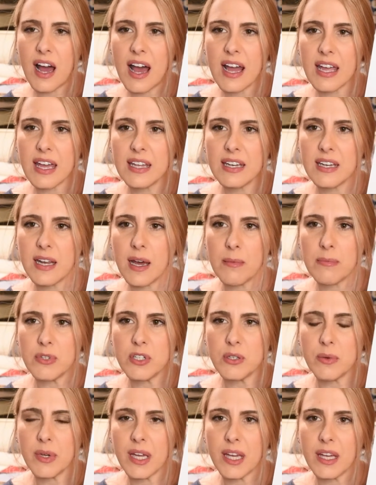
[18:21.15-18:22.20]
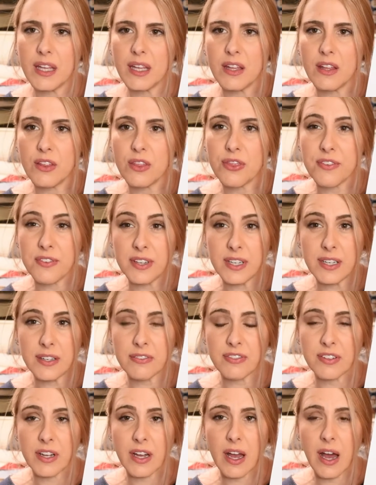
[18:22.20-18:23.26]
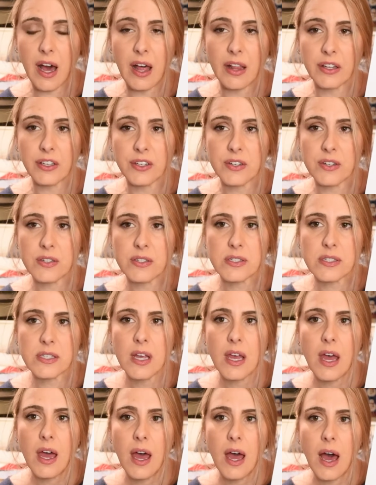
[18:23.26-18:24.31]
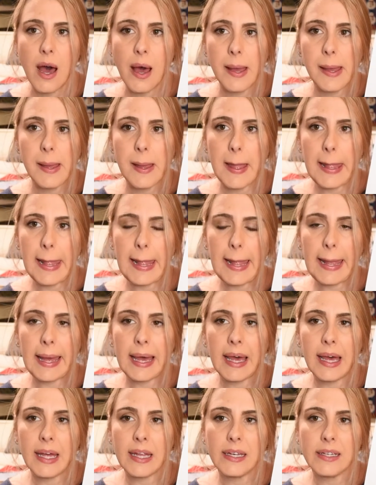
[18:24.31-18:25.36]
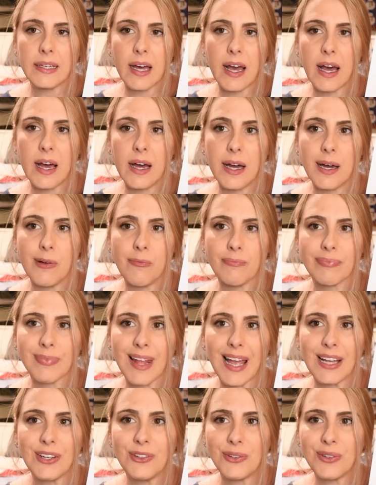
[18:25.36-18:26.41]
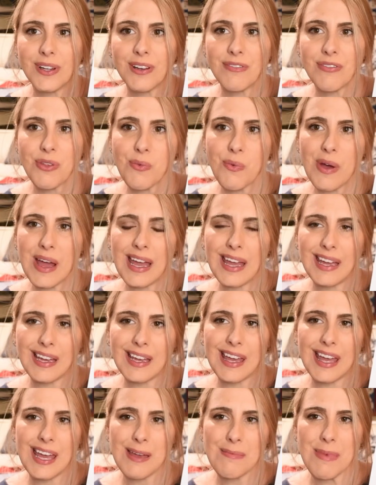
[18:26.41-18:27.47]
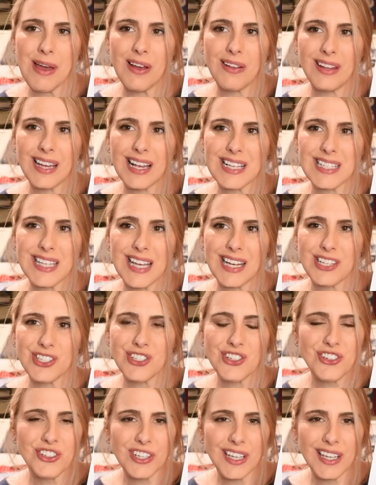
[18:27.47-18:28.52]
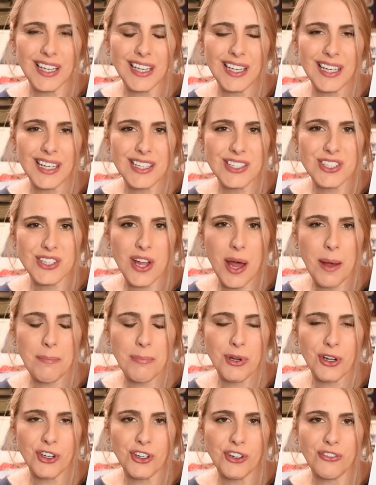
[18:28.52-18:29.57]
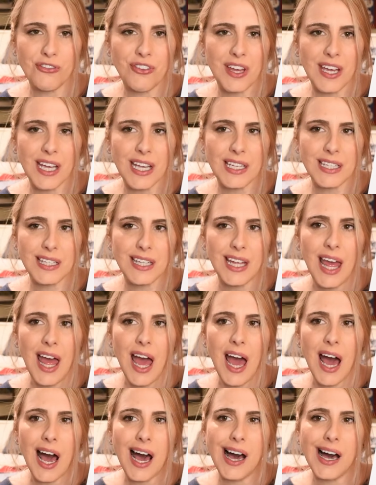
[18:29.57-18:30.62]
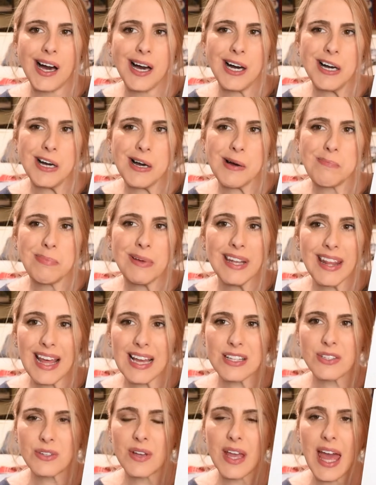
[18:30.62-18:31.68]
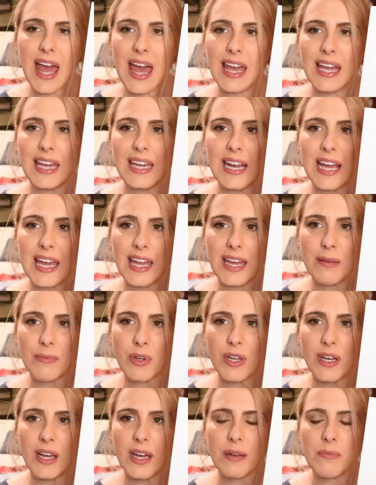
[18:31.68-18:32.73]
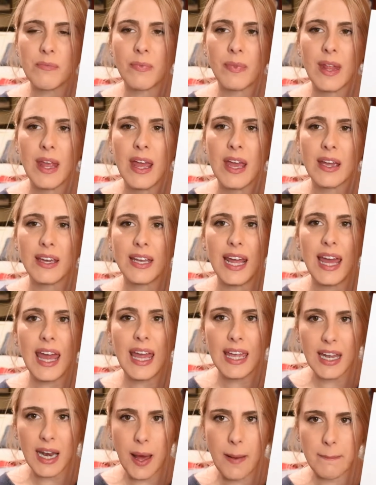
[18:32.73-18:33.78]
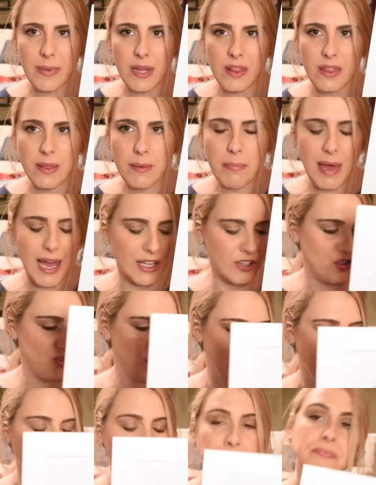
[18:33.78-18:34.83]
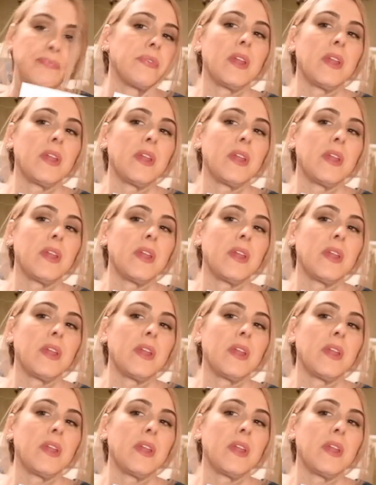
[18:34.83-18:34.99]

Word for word: I ended up doing it in 3 different colors. And I do love the way it came out. Like I said, it's crooked, it's not perfect, but that's okay. And I am gonna hang it up in the bedroom.